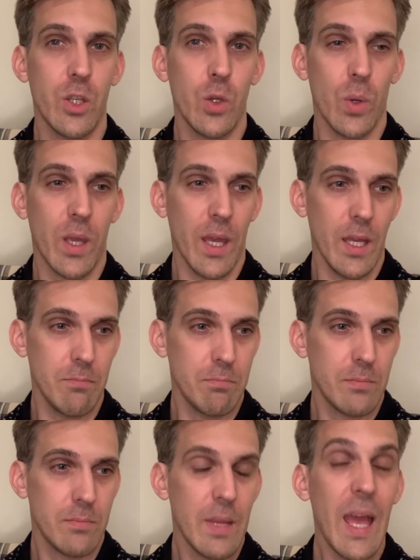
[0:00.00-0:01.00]
you can
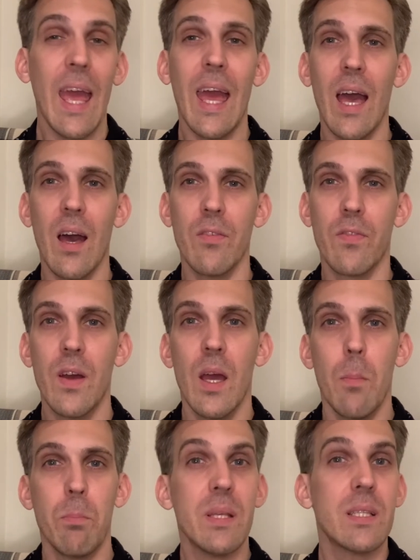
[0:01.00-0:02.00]
have
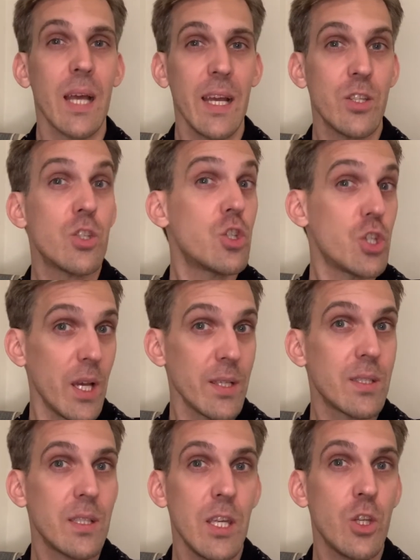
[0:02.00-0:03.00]
besides
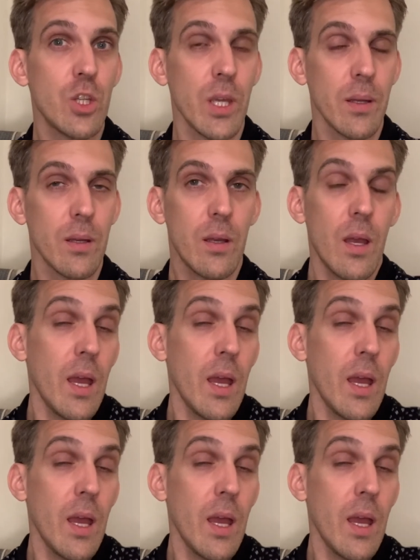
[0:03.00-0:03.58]
just teaching.